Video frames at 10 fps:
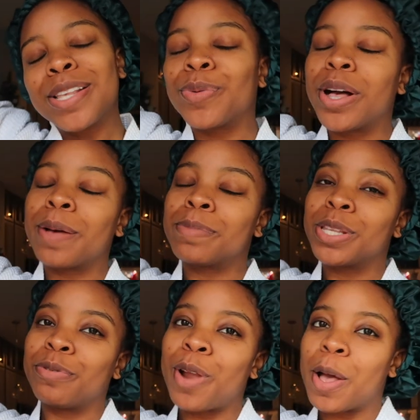Welcome
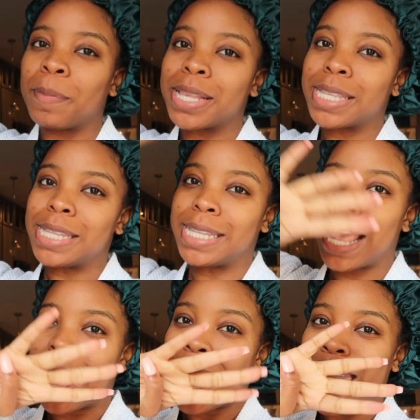to Vlogmas
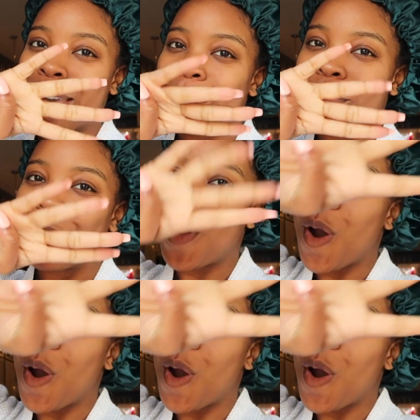day 4.